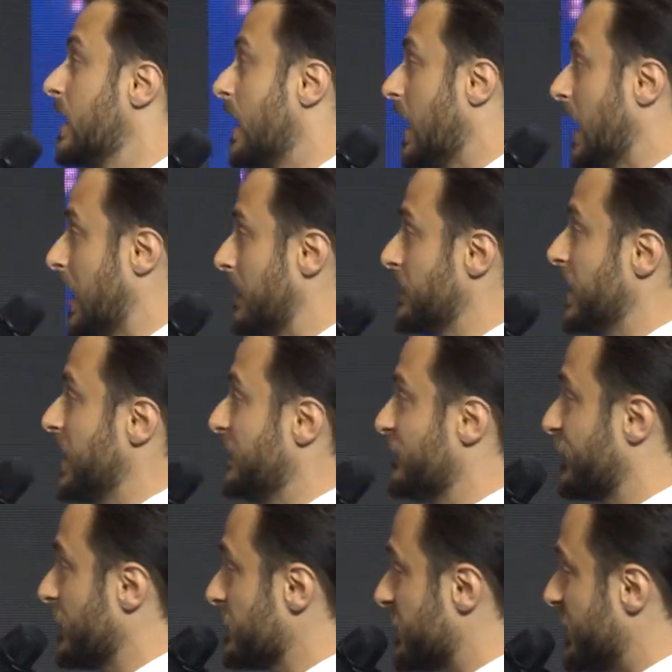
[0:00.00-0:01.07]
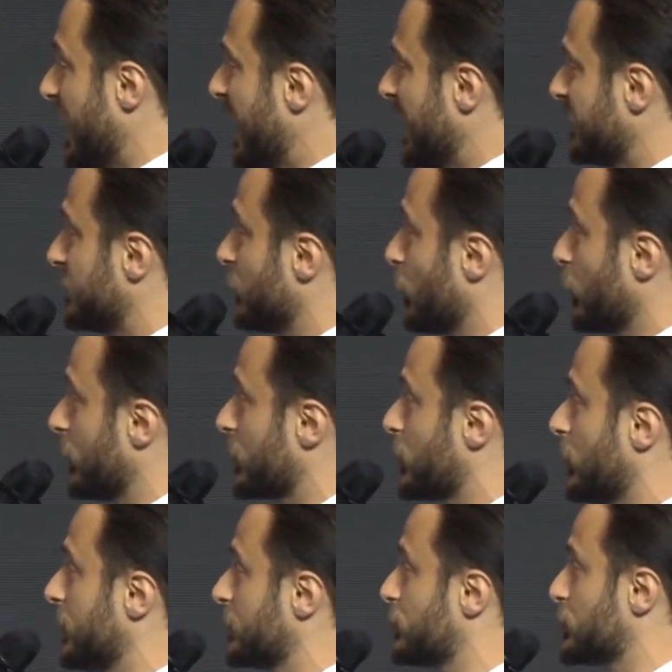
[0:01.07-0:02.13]
And from that, we're
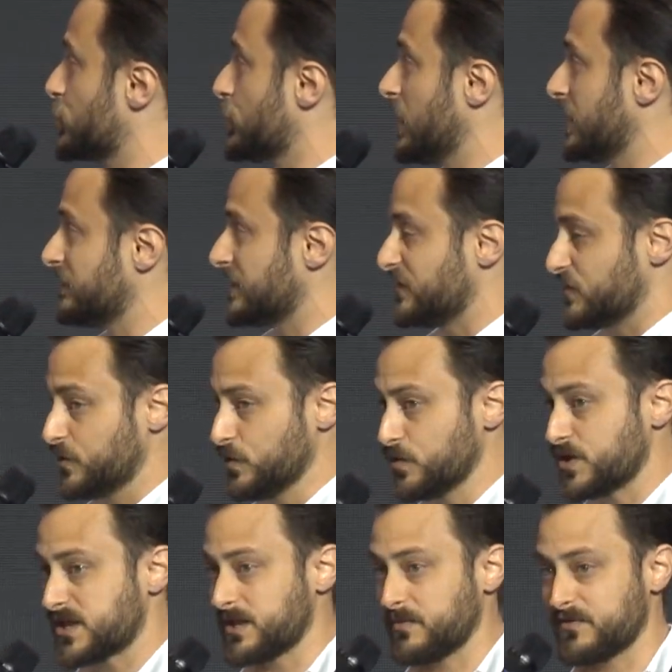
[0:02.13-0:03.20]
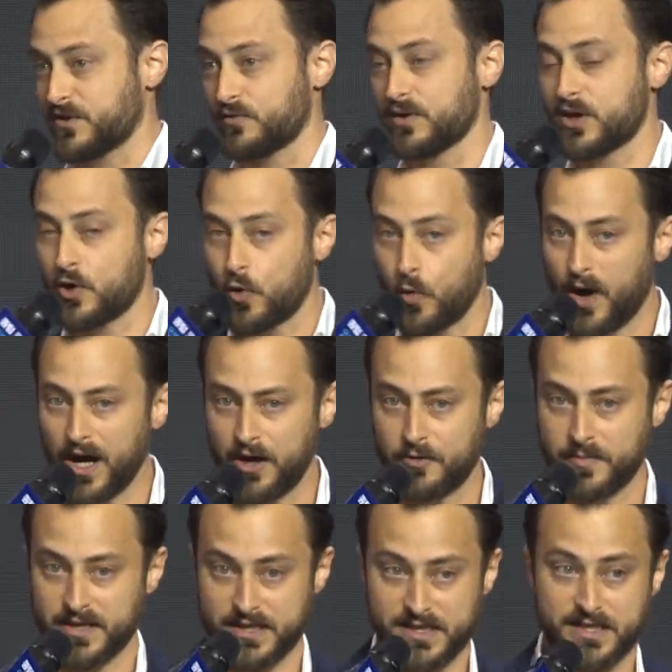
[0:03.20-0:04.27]
going to try and deduce some of the
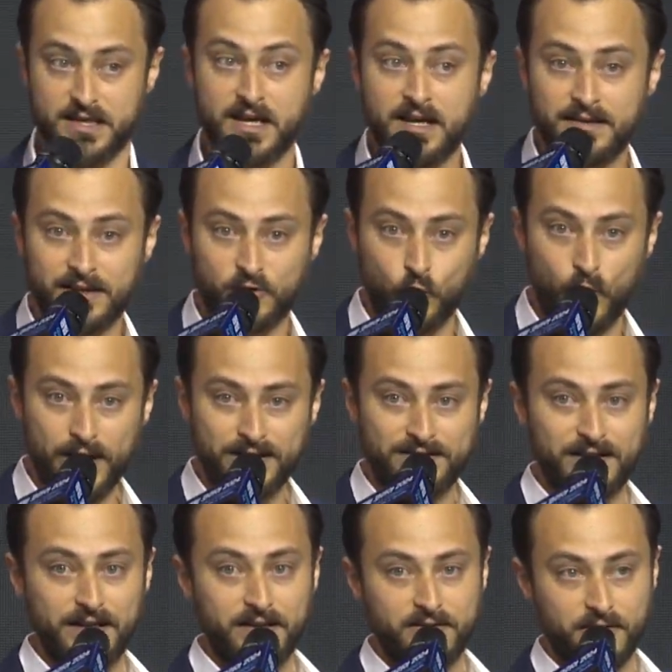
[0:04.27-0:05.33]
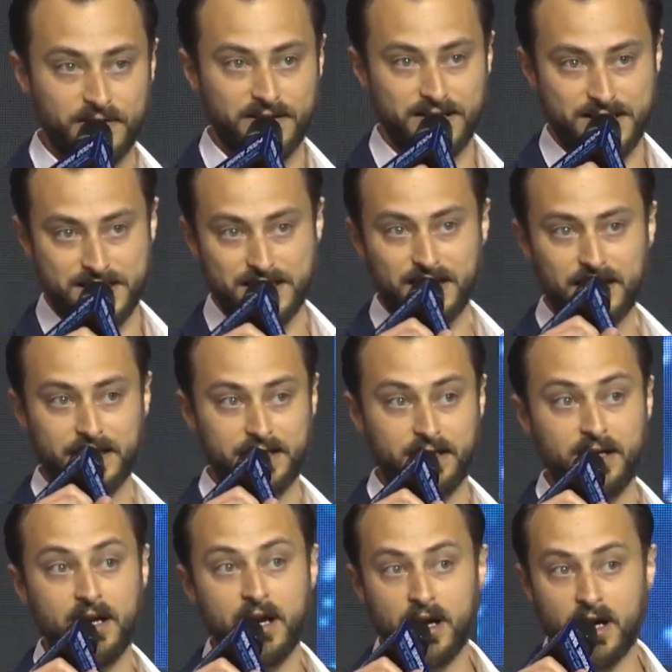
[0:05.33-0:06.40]
requirements that went into the design
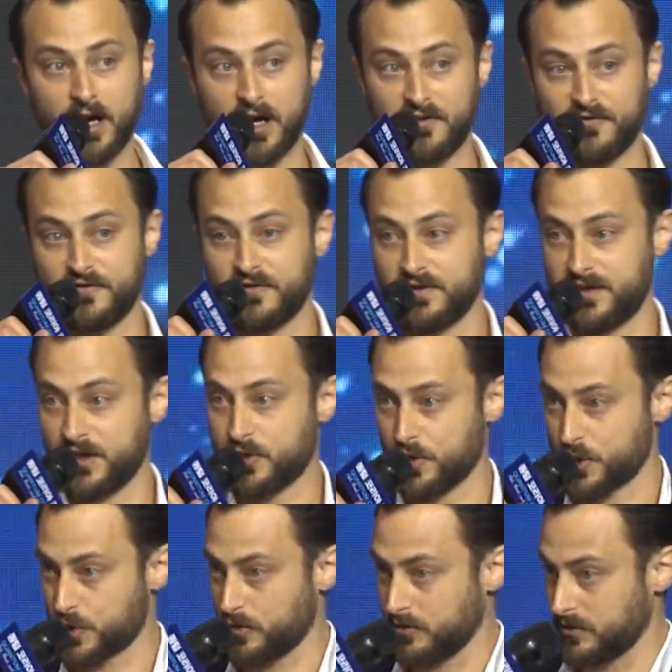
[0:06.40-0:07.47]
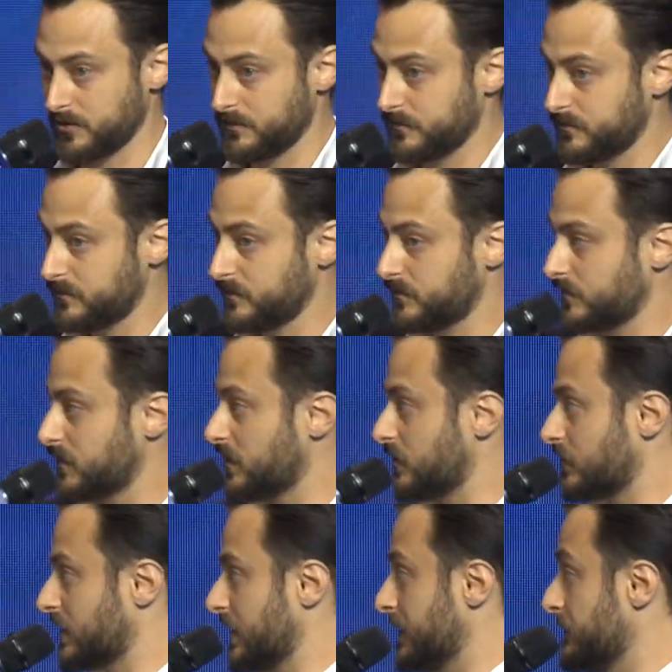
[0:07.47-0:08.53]
of the controller.
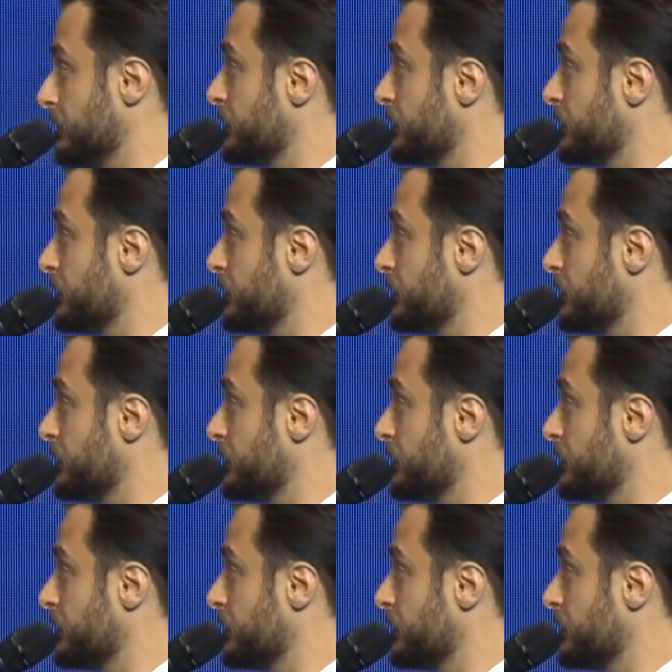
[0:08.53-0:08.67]
Okay,